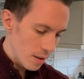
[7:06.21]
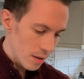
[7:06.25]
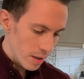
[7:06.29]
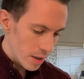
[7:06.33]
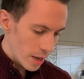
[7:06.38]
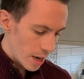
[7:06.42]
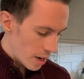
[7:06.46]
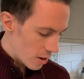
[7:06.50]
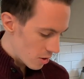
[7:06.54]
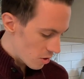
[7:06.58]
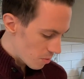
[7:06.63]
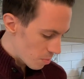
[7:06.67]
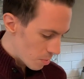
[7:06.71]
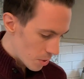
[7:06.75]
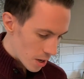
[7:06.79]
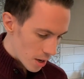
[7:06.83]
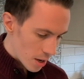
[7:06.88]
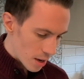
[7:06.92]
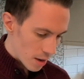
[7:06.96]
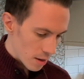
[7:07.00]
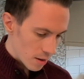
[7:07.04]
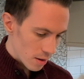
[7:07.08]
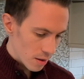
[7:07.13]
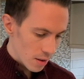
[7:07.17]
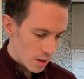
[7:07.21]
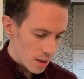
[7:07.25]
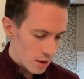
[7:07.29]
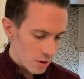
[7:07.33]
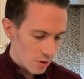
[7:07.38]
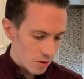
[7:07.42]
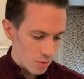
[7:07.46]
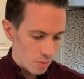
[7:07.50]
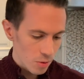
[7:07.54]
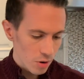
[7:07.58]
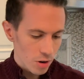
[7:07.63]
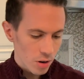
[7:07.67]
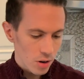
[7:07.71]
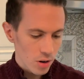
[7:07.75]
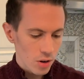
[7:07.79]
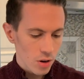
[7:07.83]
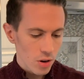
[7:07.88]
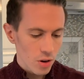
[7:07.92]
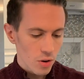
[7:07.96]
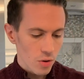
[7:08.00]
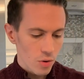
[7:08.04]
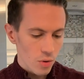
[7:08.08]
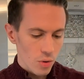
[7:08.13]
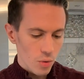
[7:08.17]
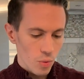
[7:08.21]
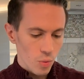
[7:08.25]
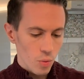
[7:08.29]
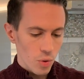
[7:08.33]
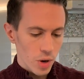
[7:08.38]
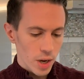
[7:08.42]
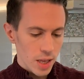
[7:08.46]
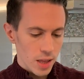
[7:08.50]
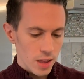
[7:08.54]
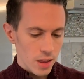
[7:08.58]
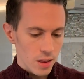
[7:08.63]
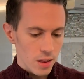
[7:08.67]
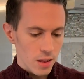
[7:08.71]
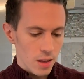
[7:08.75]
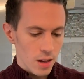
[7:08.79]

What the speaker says: Last but not least, we're gonna go with